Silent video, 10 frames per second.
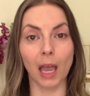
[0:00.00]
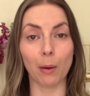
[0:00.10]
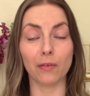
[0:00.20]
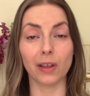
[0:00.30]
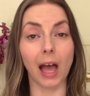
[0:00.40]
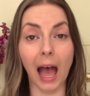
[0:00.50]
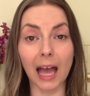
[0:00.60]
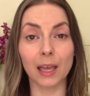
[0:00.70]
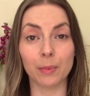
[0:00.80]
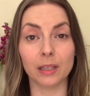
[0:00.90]
However,
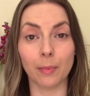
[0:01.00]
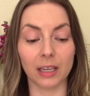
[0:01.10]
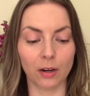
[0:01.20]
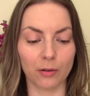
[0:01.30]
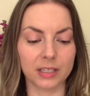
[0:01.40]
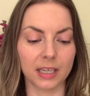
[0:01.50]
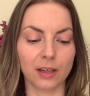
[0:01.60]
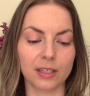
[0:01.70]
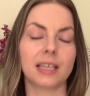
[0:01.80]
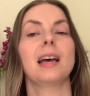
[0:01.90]
I am in the minority
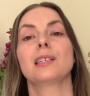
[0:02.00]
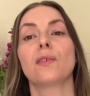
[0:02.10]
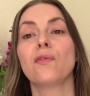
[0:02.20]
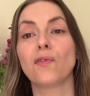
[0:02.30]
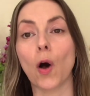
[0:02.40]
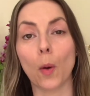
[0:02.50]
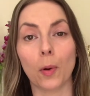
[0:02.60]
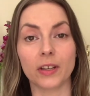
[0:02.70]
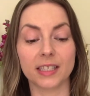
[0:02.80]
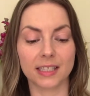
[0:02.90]
because it has a
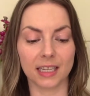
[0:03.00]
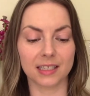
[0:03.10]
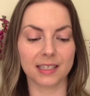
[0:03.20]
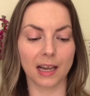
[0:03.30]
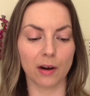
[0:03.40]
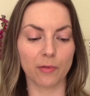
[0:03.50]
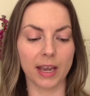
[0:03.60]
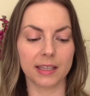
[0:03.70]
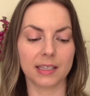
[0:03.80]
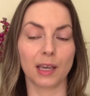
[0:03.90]
4.6 star
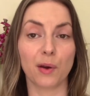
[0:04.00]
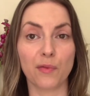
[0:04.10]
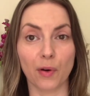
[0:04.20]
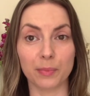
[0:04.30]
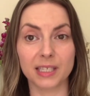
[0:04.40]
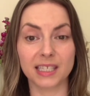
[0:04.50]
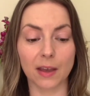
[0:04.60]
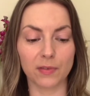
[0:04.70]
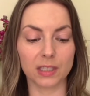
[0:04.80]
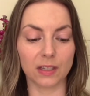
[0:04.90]
rating from
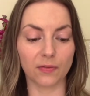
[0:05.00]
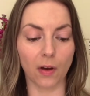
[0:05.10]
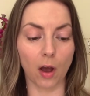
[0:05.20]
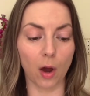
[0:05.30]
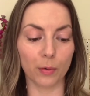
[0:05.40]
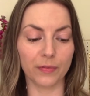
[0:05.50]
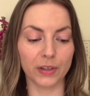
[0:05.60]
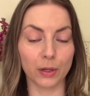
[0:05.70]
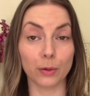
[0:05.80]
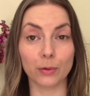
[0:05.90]
74
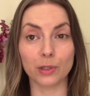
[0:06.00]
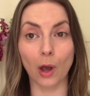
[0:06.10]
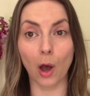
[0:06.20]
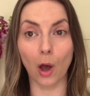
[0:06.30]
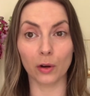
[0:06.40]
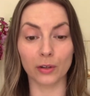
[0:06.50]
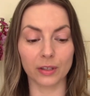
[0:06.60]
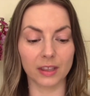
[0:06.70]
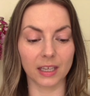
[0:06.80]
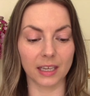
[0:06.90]
reviews
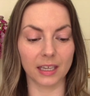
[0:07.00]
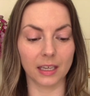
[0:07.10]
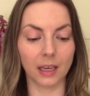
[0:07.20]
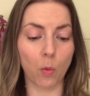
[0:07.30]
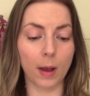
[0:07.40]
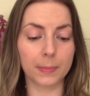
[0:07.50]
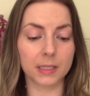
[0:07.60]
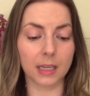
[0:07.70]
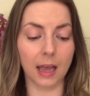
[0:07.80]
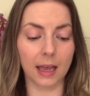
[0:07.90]
on the
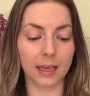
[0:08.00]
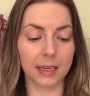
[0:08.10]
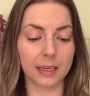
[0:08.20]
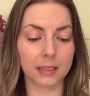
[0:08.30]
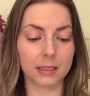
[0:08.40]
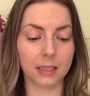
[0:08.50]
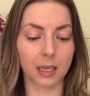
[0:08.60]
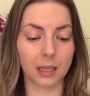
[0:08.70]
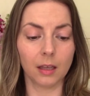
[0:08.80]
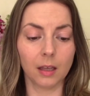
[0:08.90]
website.
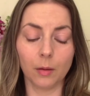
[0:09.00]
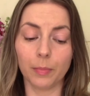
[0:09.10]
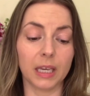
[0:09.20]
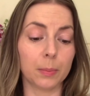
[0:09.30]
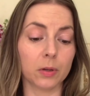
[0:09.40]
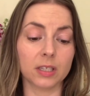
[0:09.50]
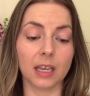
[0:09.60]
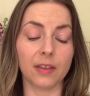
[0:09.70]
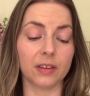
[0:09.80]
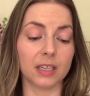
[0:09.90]
People
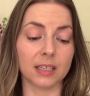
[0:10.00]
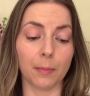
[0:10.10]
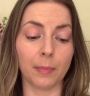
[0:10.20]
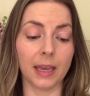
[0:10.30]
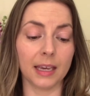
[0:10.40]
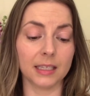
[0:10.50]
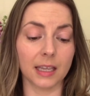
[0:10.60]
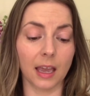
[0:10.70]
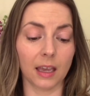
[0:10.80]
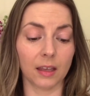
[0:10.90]
say that it's
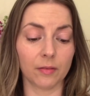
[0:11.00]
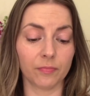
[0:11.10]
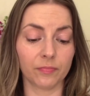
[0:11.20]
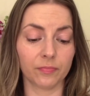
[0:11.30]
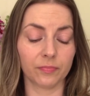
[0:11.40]
amazing.